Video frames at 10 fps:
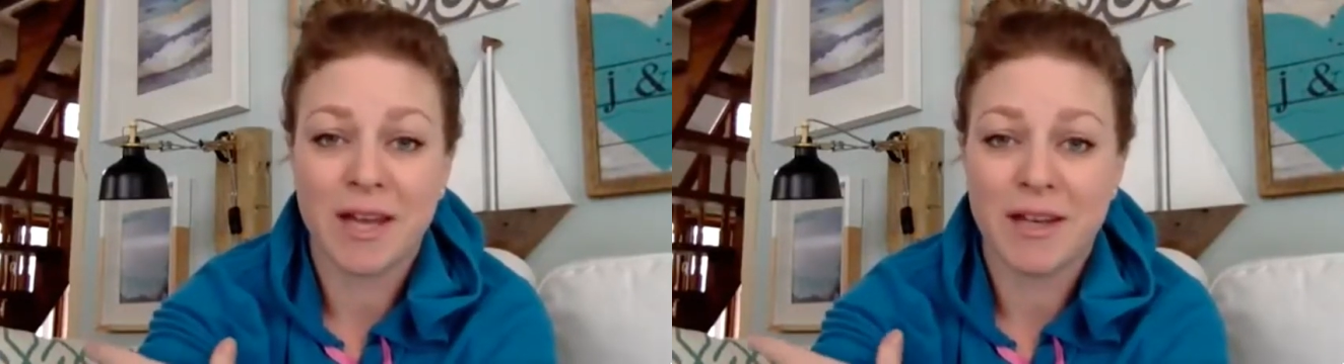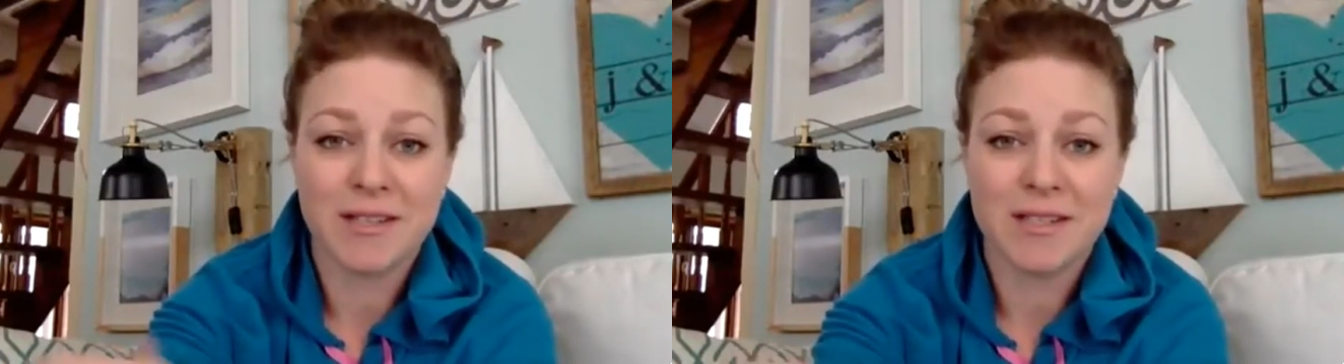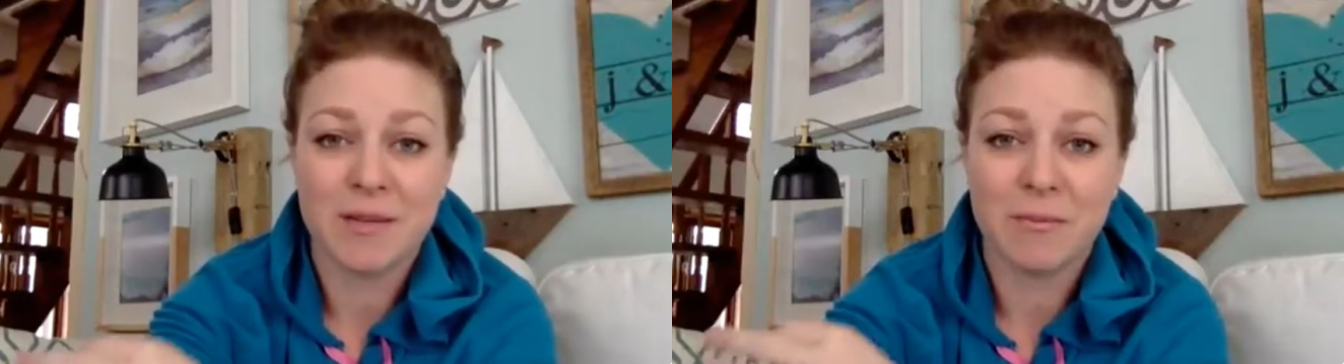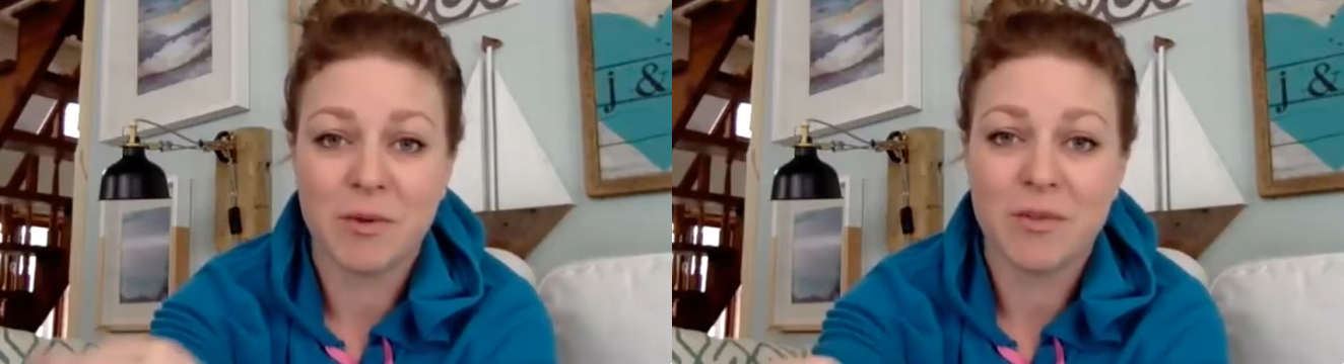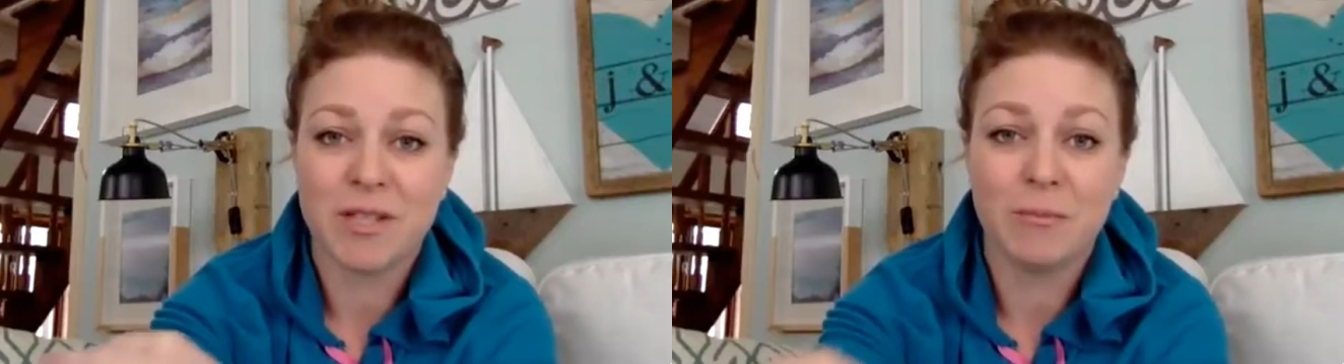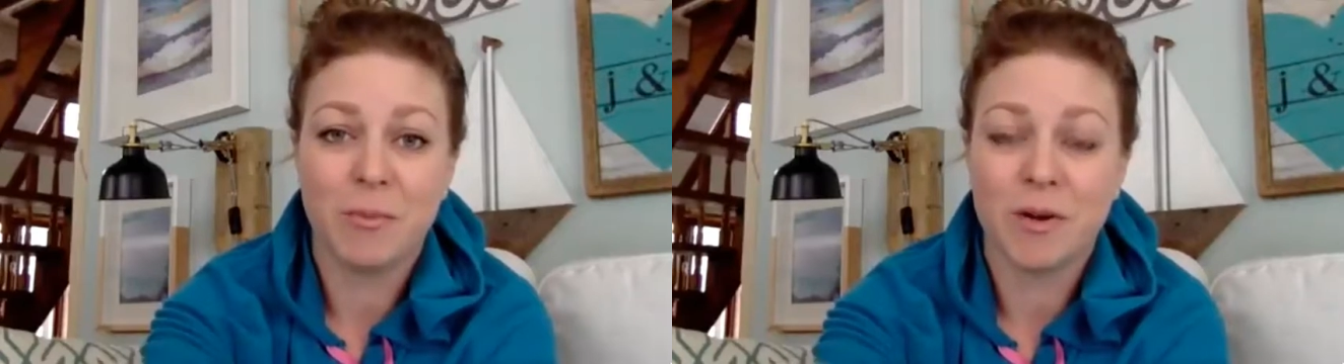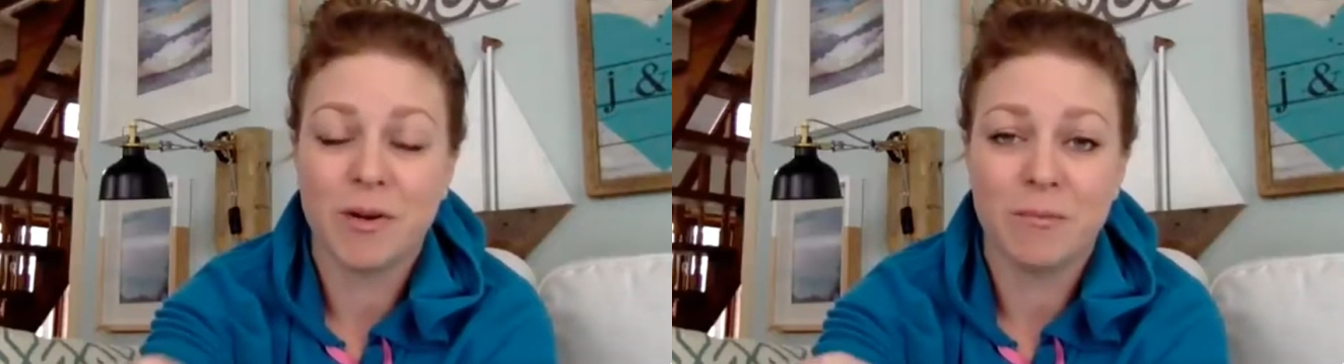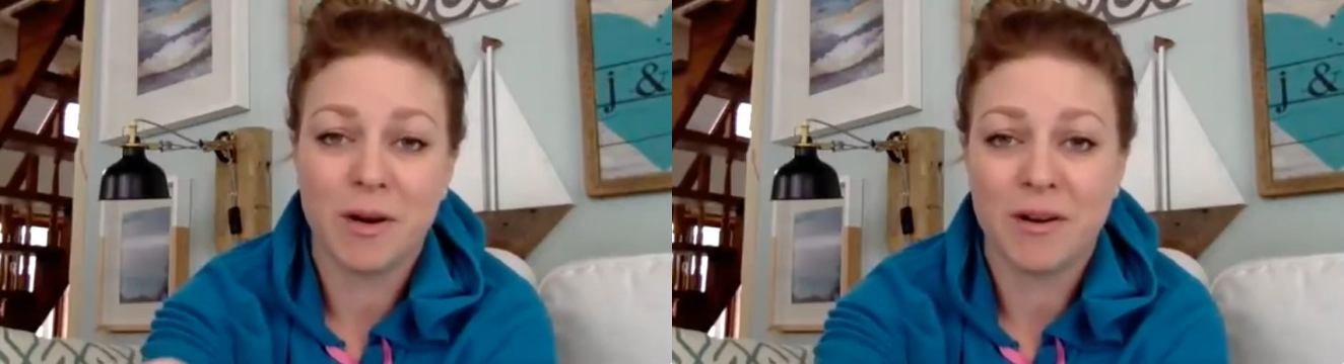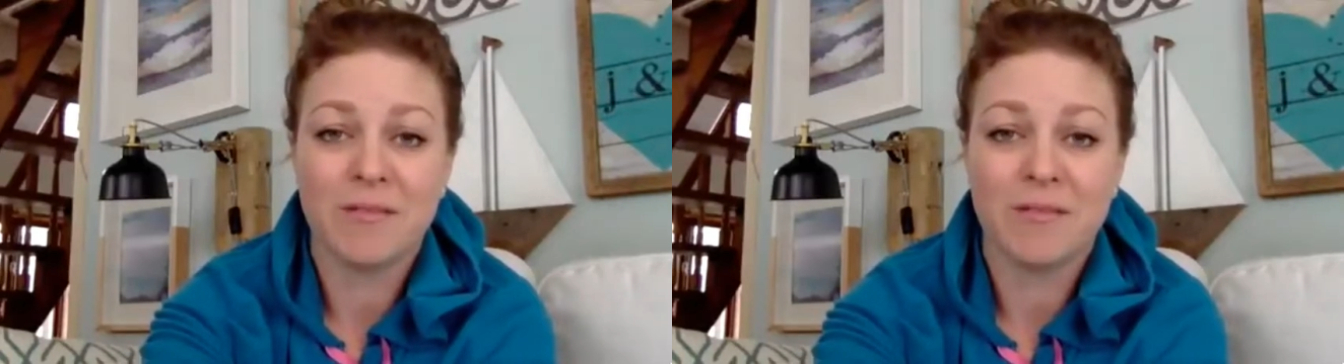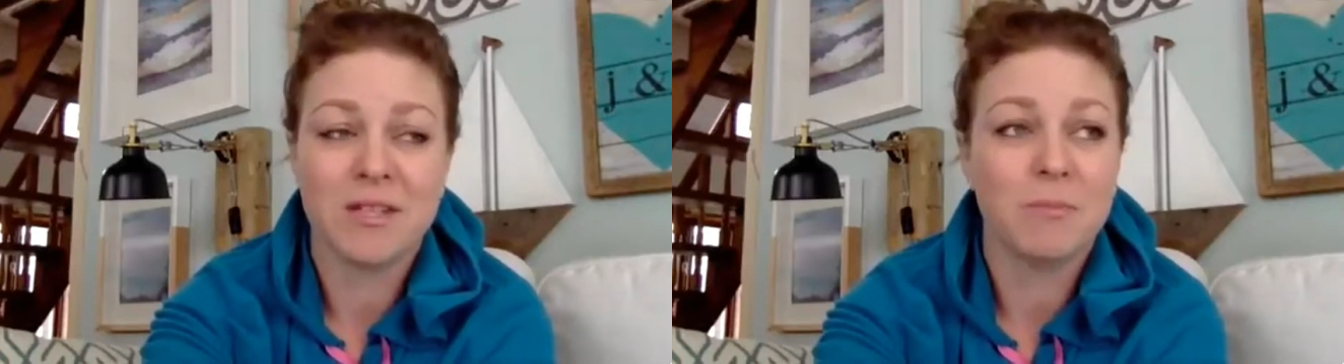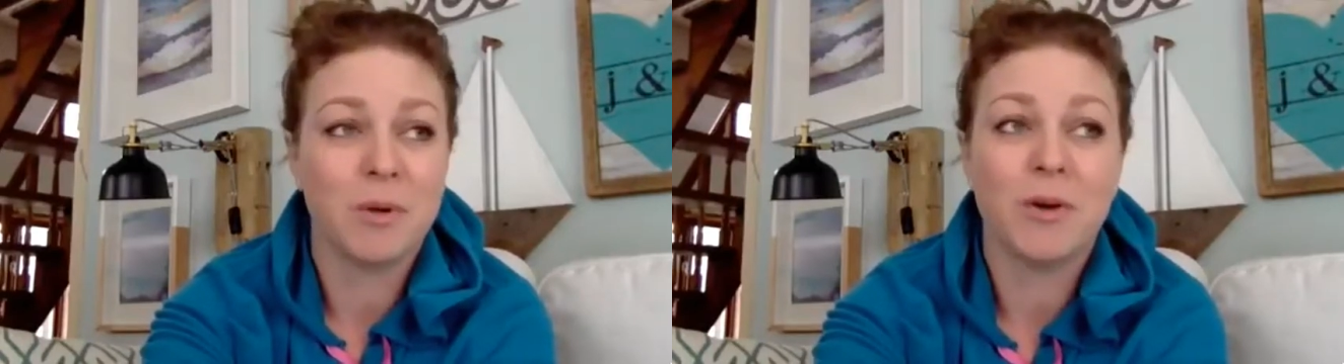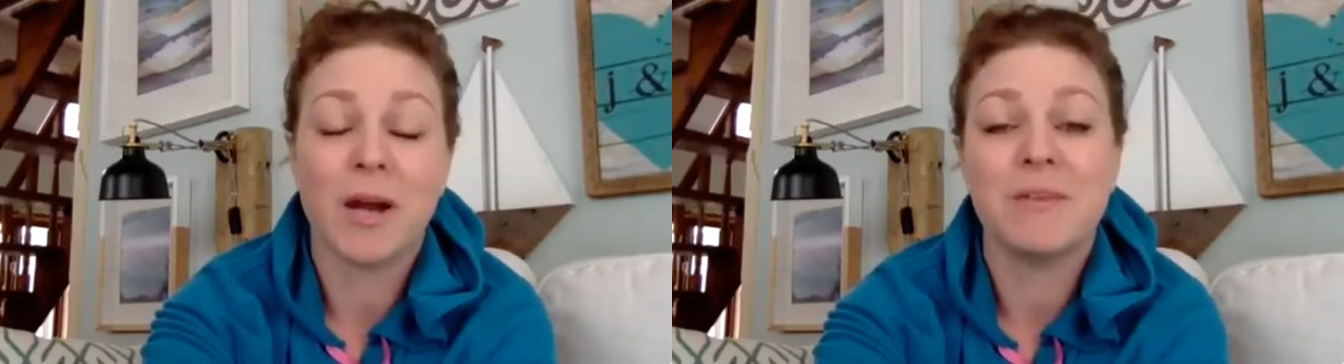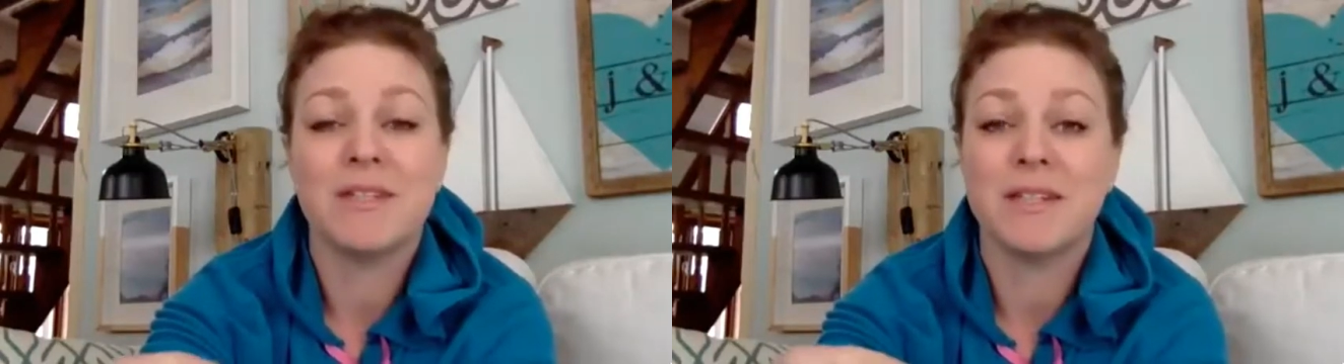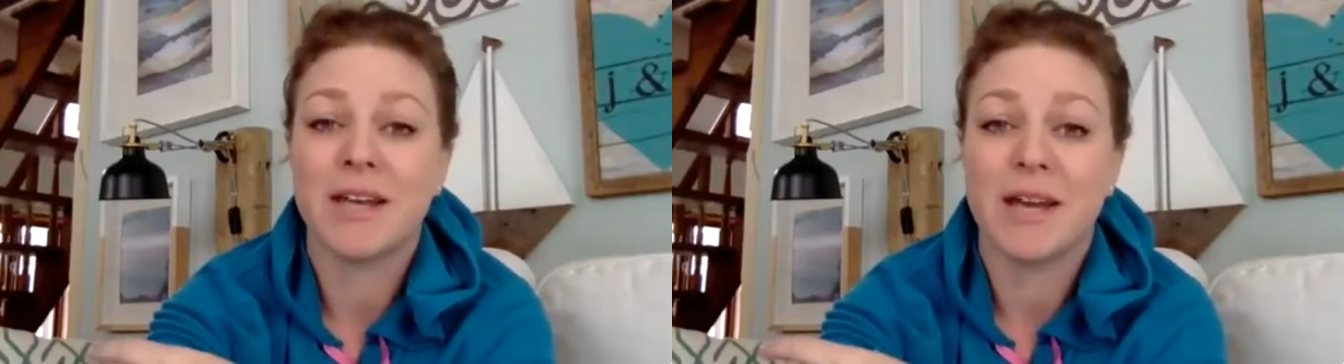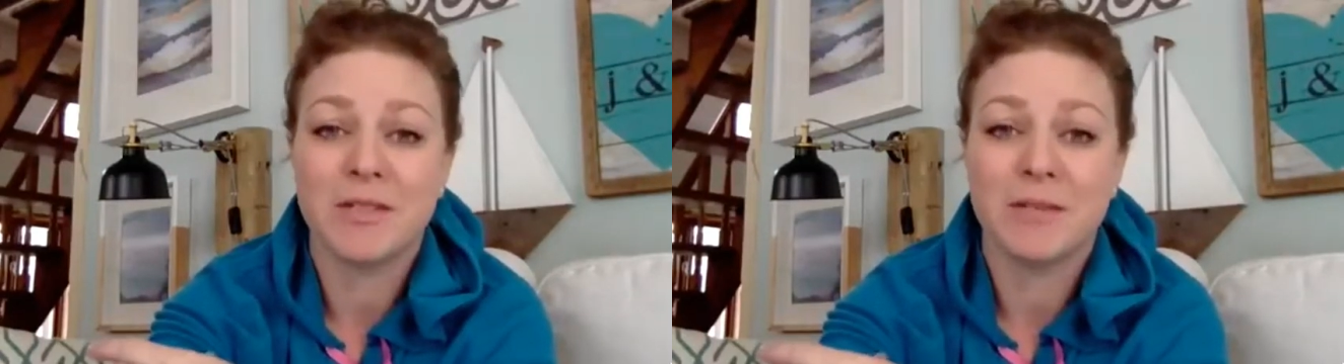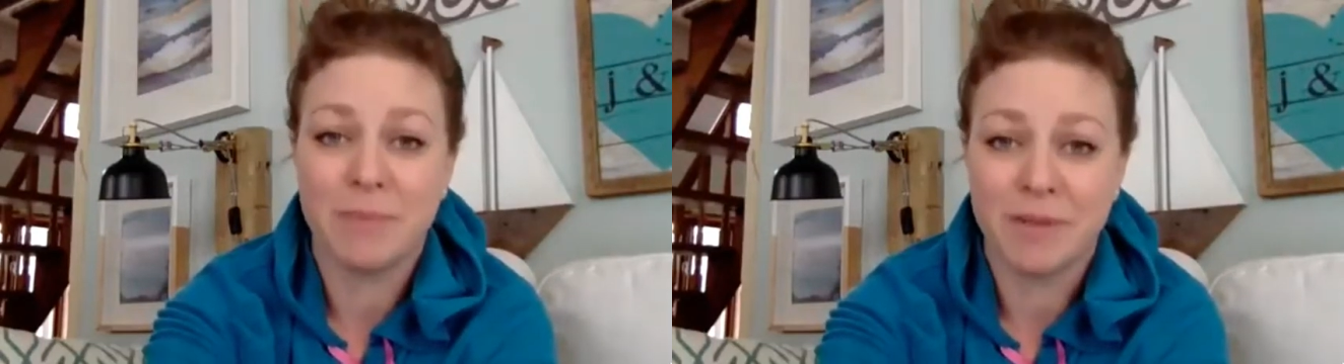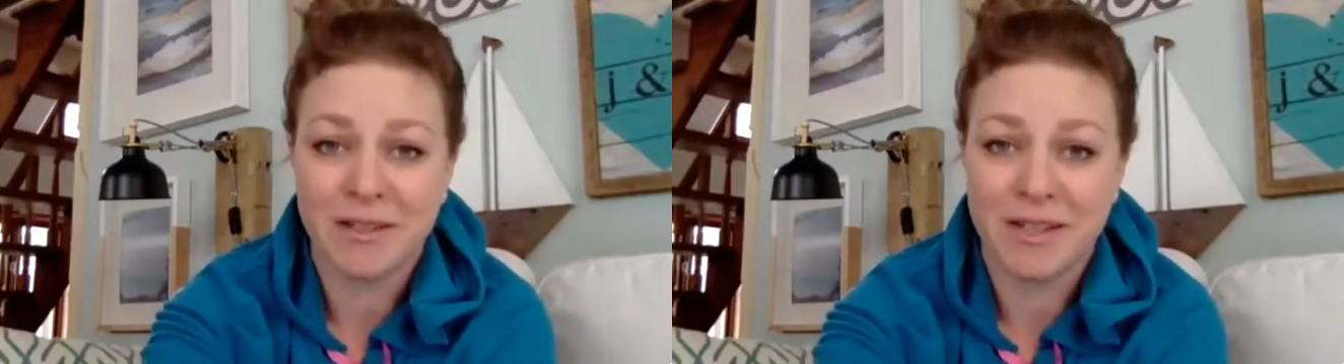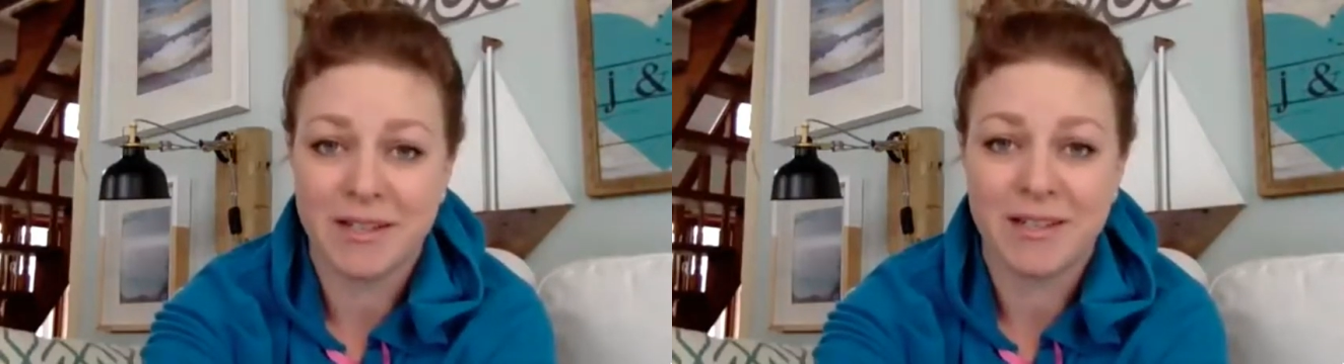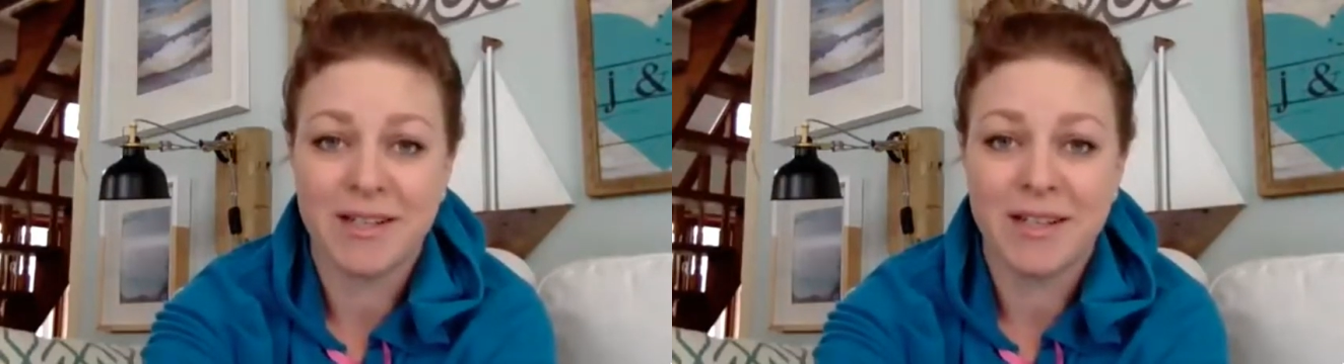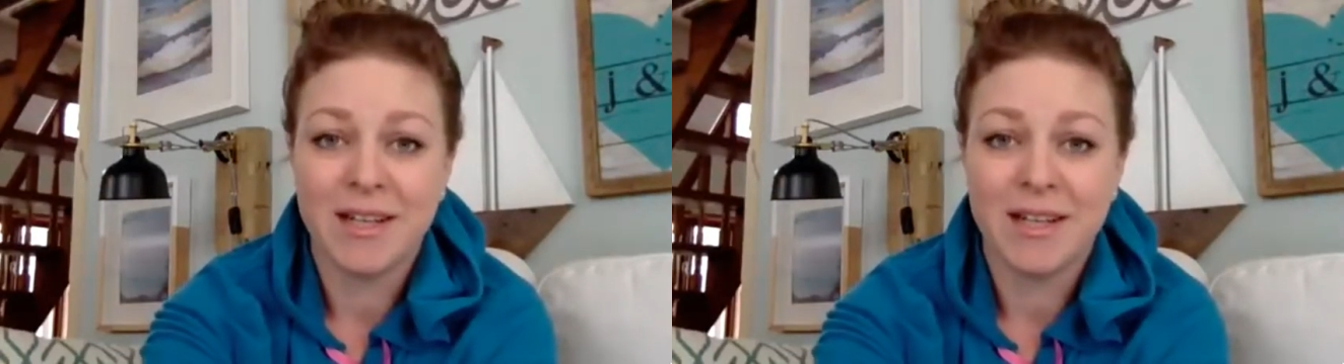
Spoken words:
That is the most important part of this program, is the accountability